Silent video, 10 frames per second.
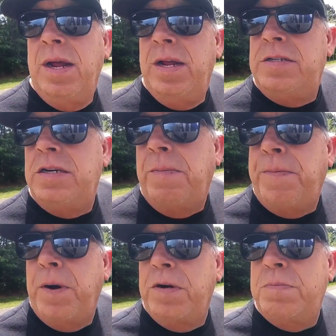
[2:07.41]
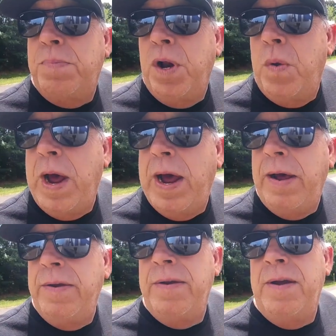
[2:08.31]
this is the first
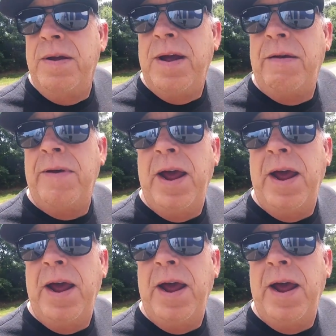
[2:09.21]
blowout I've